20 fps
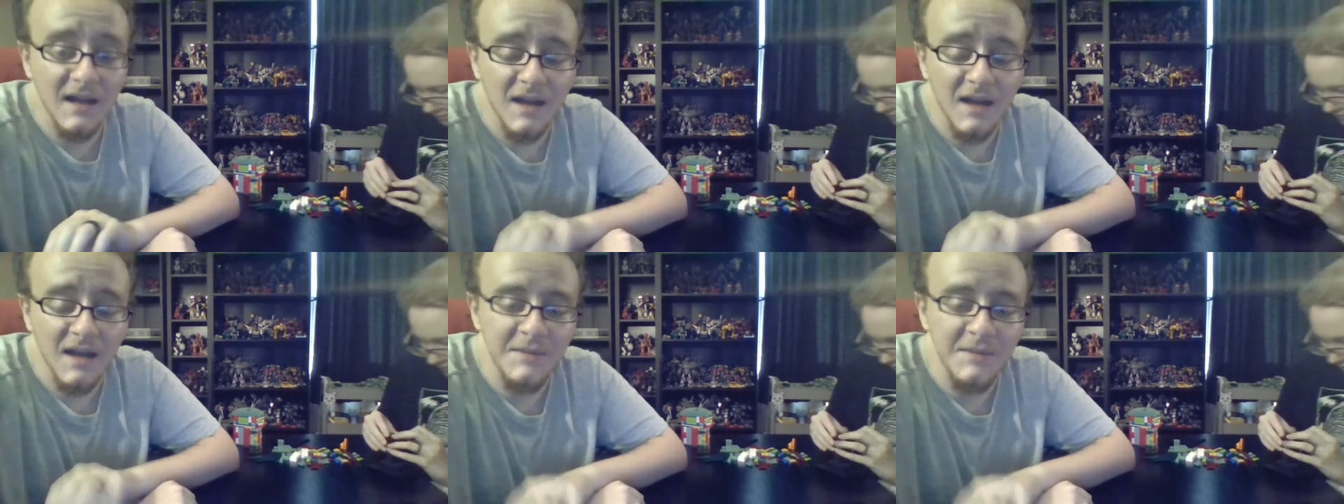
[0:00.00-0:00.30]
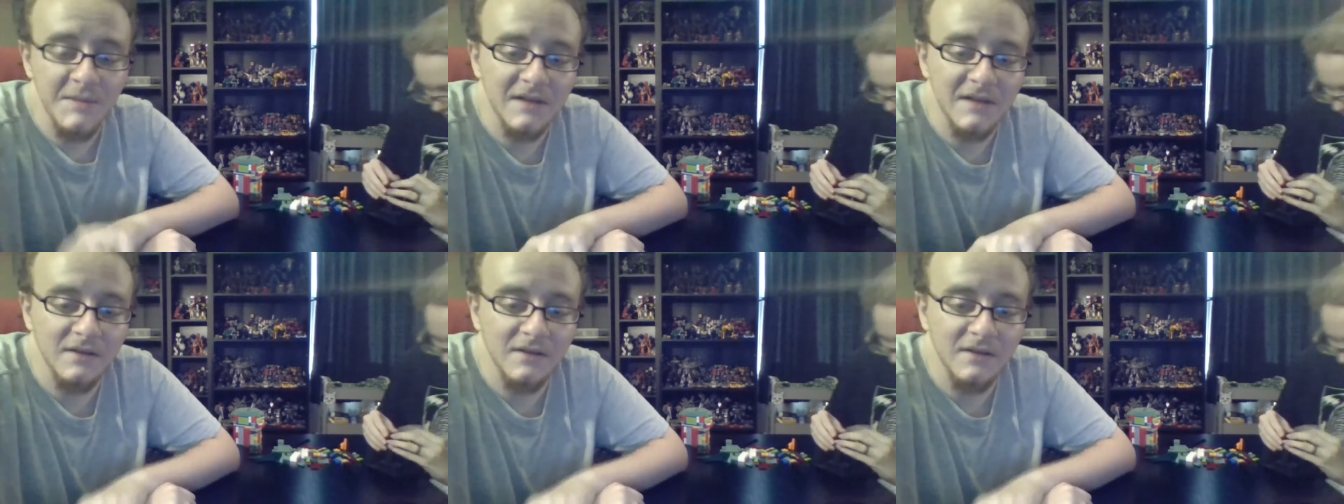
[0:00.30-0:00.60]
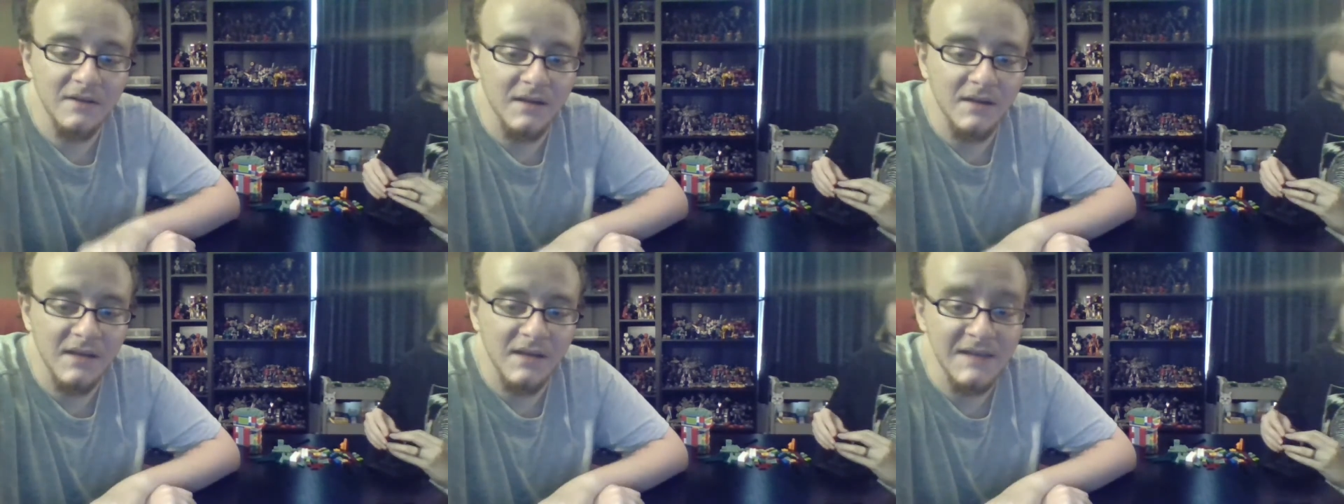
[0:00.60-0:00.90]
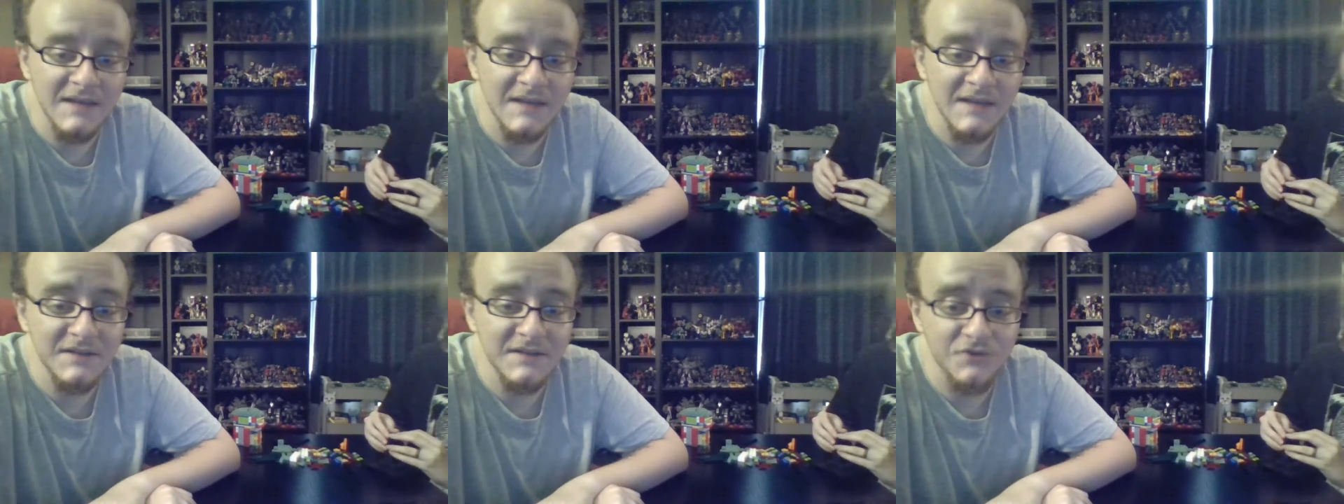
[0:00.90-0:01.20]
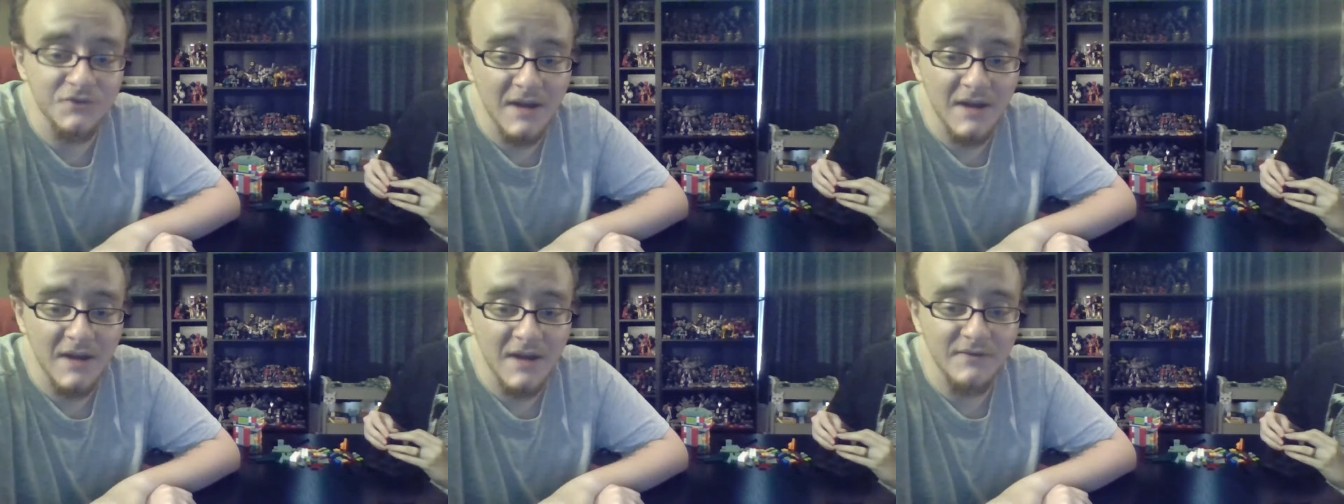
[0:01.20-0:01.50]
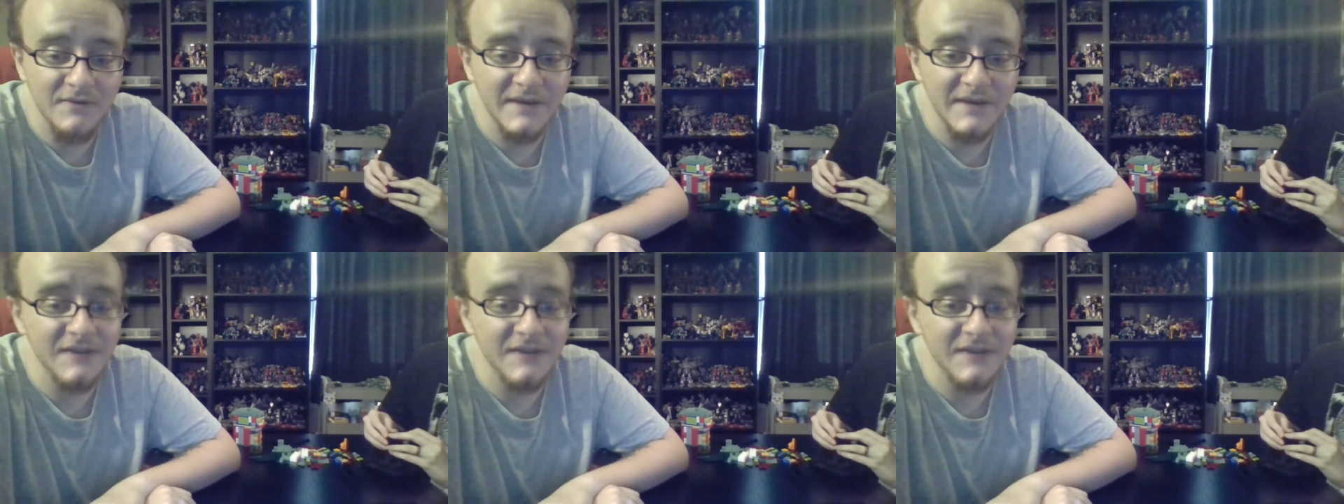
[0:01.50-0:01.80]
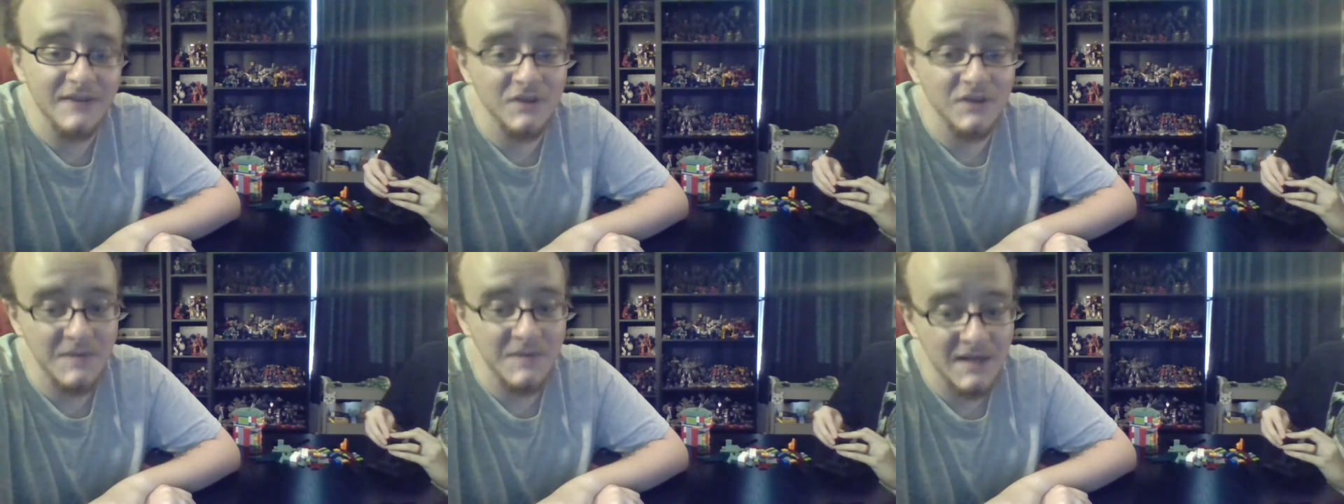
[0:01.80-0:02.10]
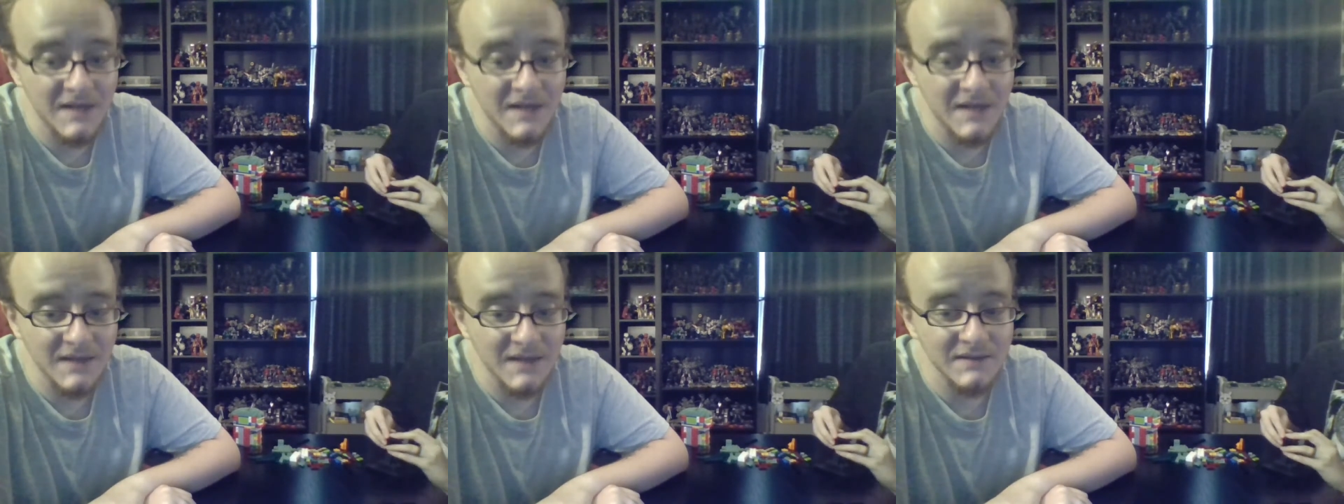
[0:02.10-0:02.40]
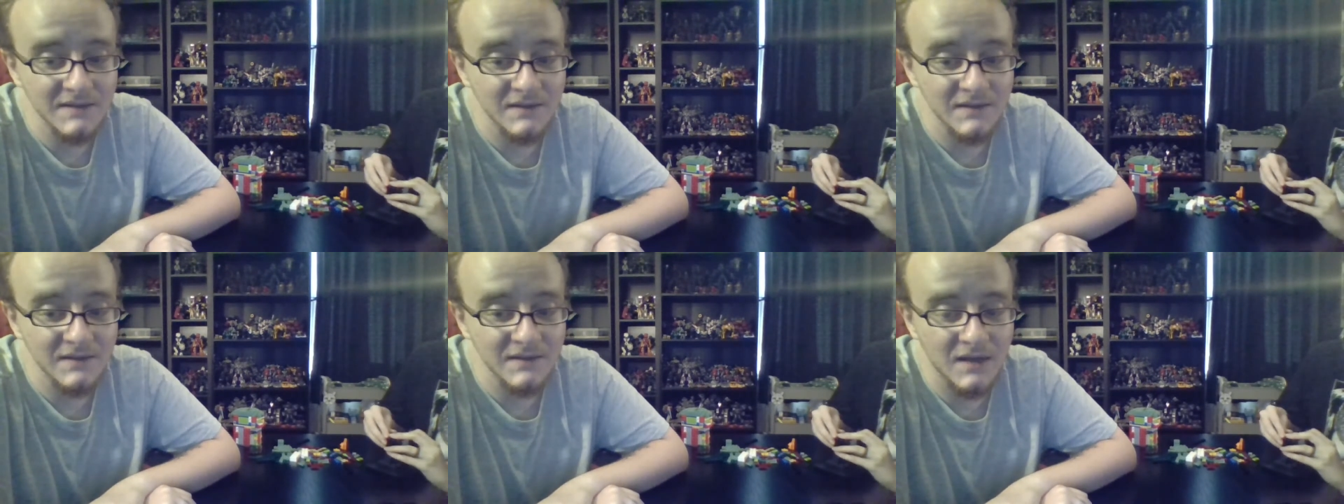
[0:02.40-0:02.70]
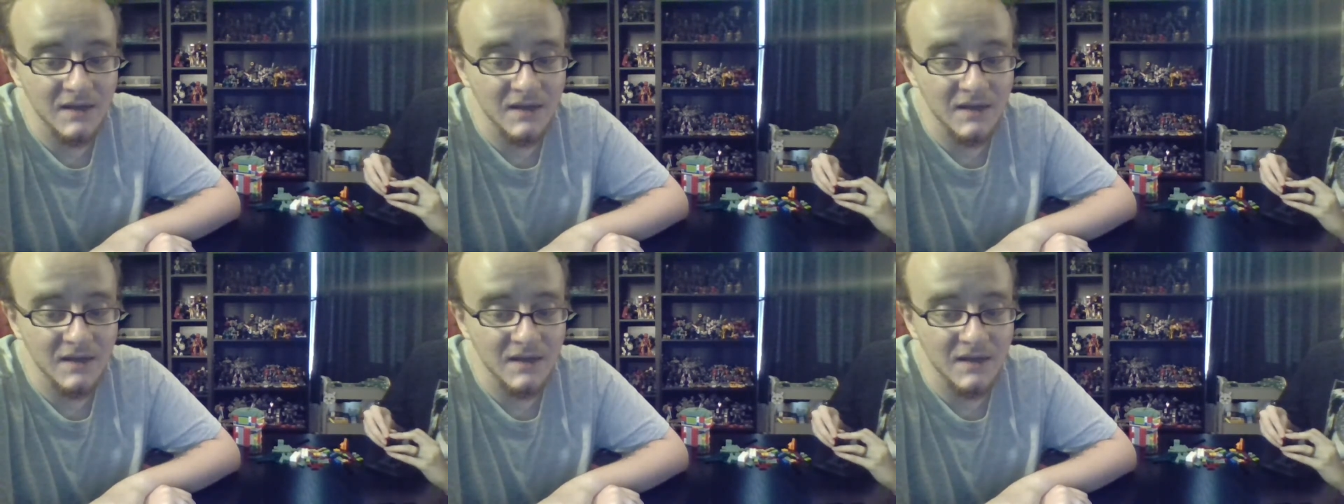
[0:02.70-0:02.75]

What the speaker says: I mean, easy travel, that's going to be nice.